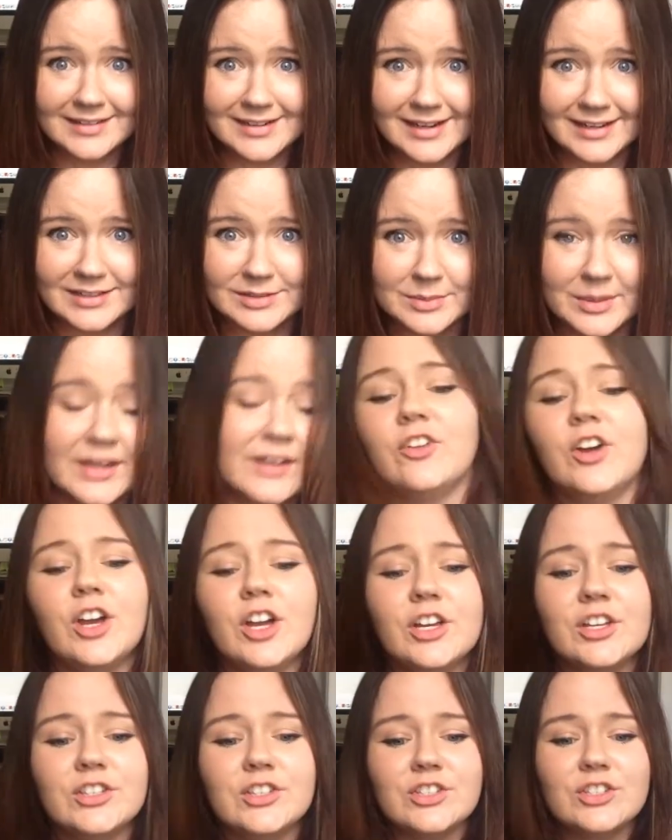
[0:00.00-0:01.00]
Next one.
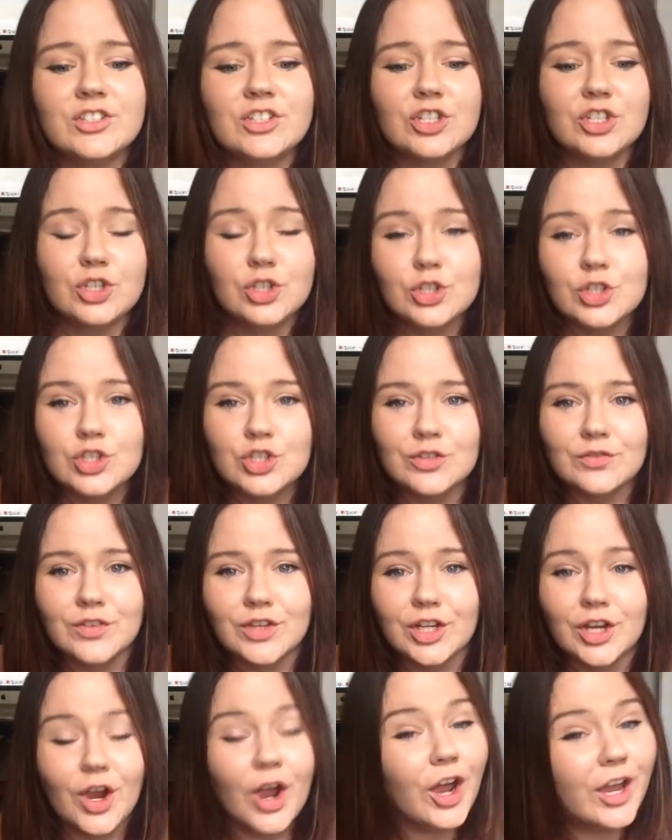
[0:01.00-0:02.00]
First YouTube
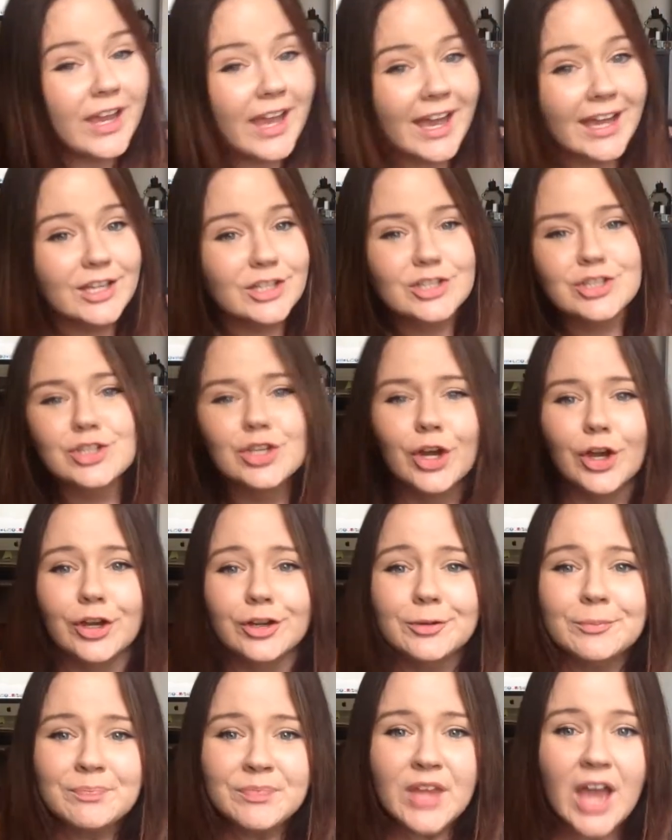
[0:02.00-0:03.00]
video. Okay, so
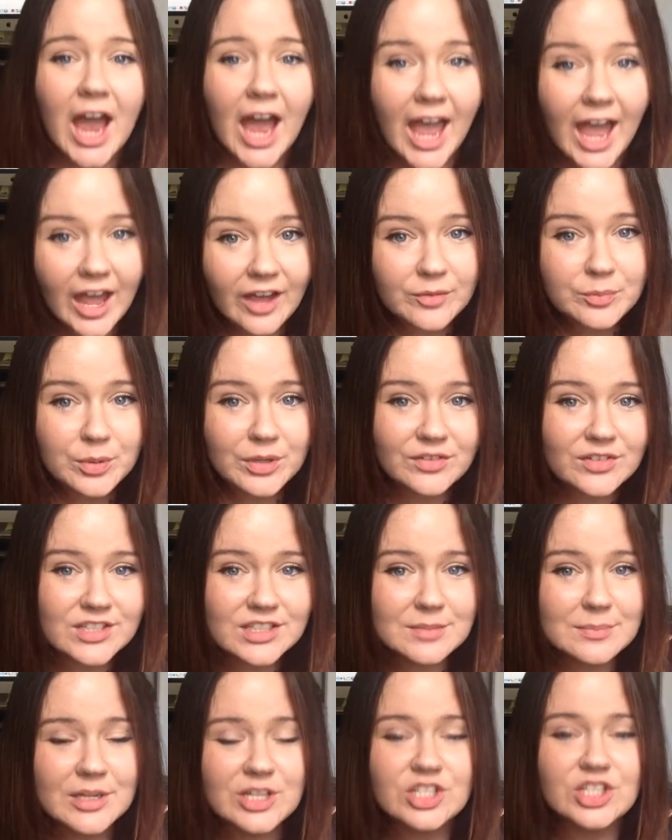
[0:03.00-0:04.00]
I have
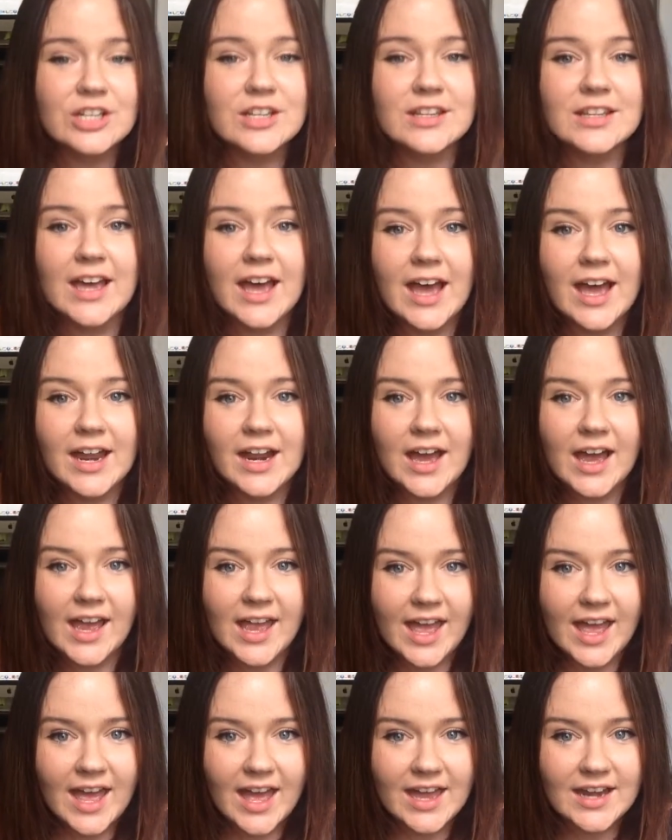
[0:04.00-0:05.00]
previously mentioned that I
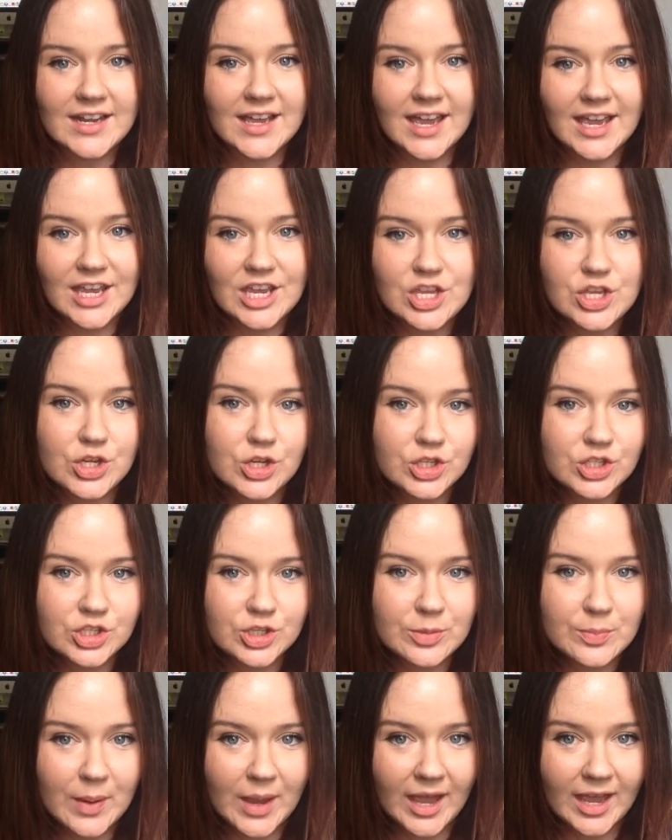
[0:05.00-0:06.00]
had a
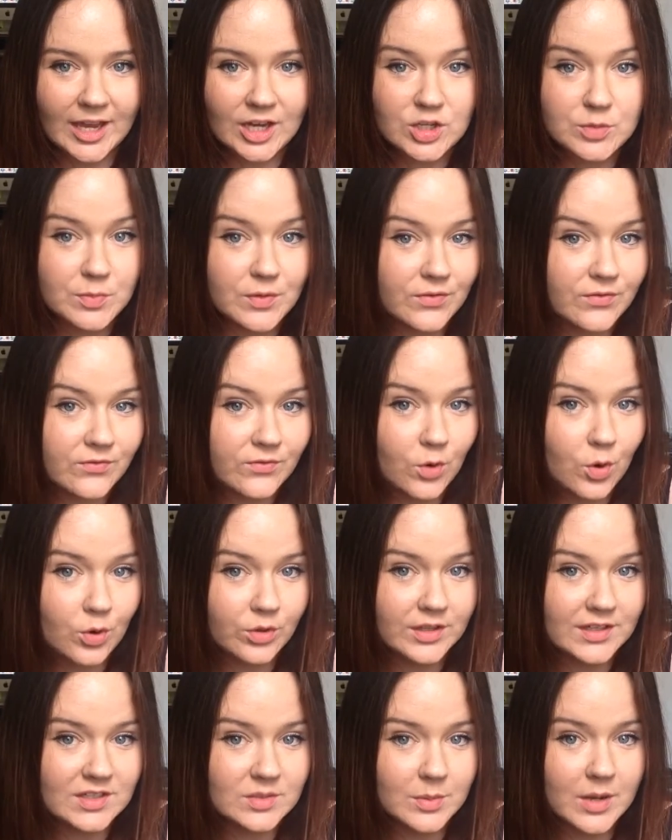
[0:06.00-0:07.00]
YouTube page before
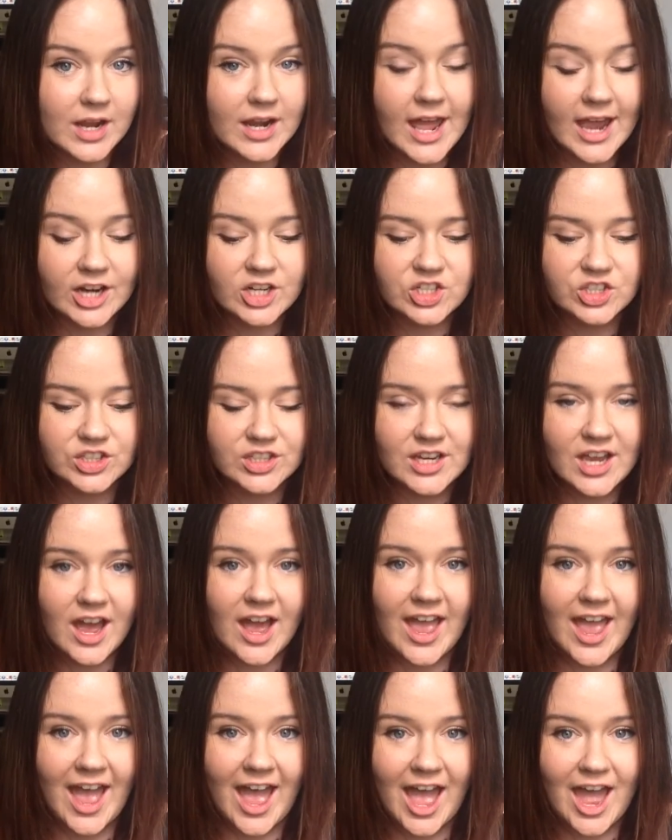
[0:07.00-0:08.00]
this one. Actually,
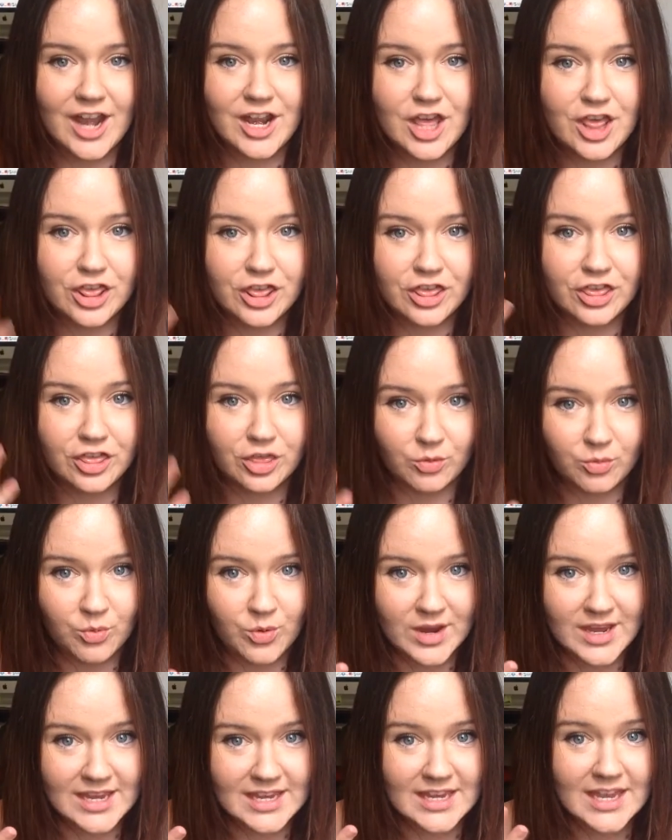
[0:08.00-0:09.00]
I had
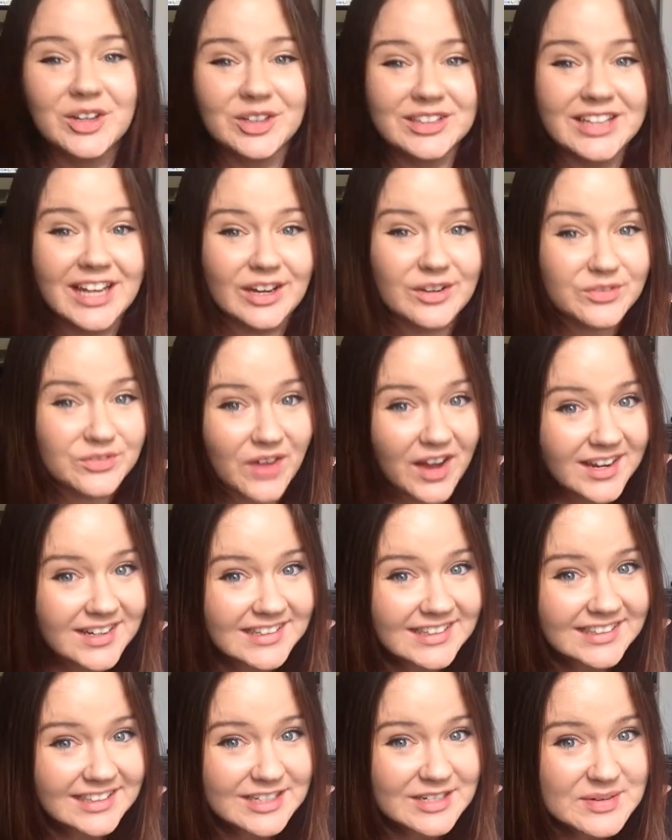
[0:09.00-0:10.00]
3. Good luck
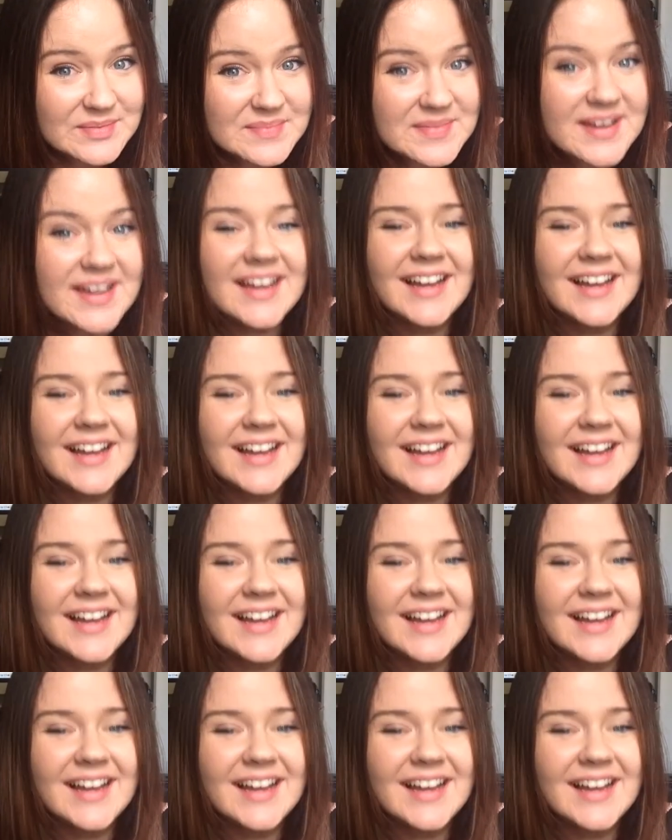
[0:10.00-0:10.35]
finding them.